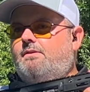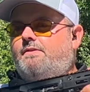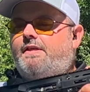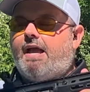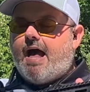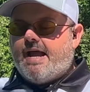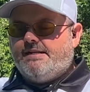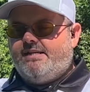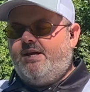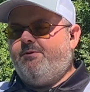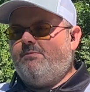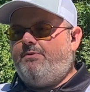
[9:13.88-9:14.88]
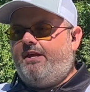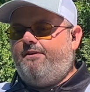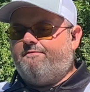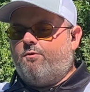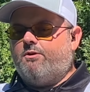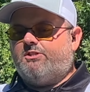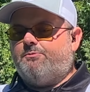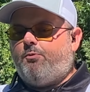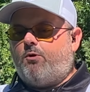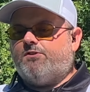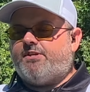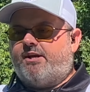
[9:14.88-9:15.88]
The idea would be for
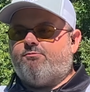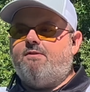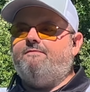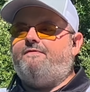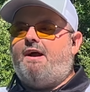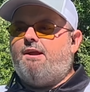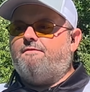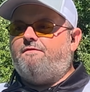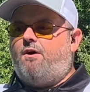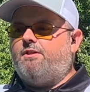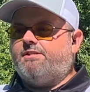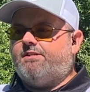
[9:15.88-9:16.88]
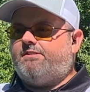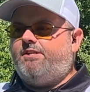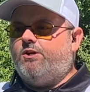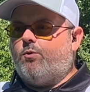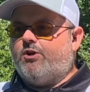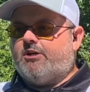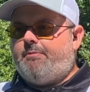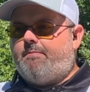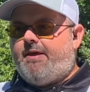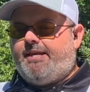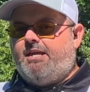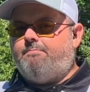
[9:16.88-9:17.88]
sports like rimfire, falling steel, where you're going to be
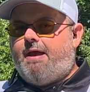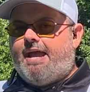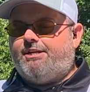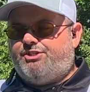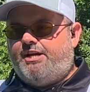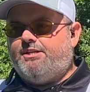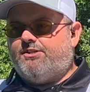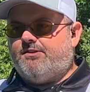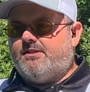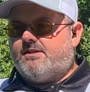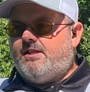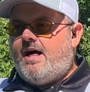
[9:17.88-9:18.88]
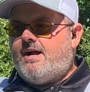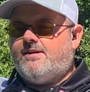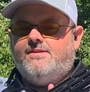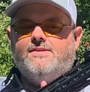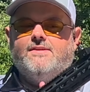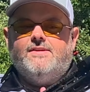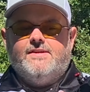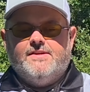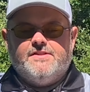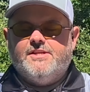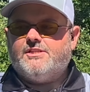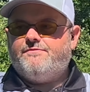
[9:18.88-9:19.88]
making mag changes on the clock.
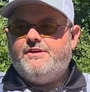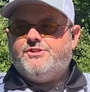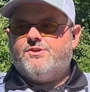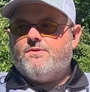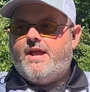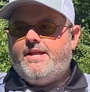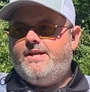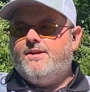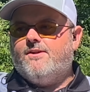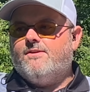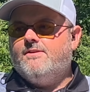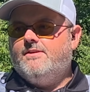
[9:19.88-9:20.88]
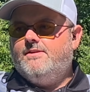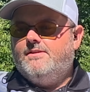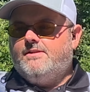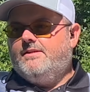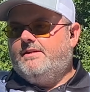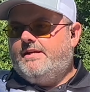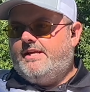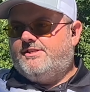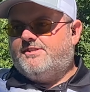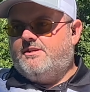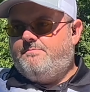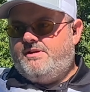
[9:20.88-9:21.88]
This feature right here is
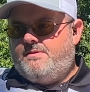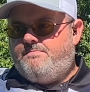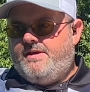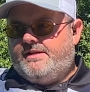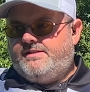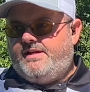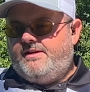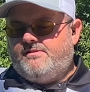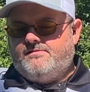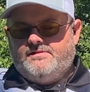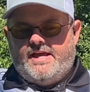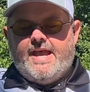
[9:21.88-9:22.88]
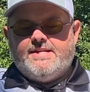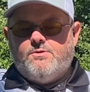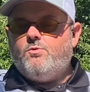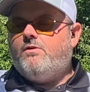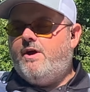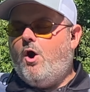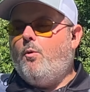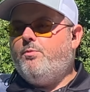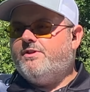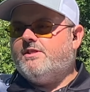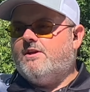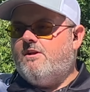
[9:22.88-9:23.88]
going to be a big deal. And it will help
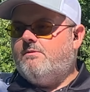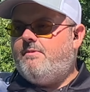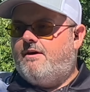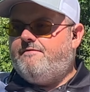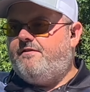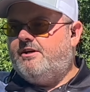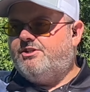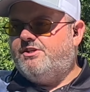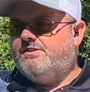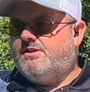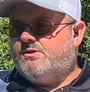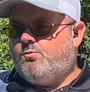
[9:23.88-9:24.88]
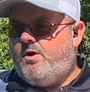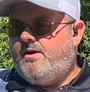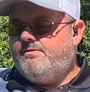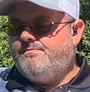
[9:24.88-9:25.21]
with clearing malfunctions as well.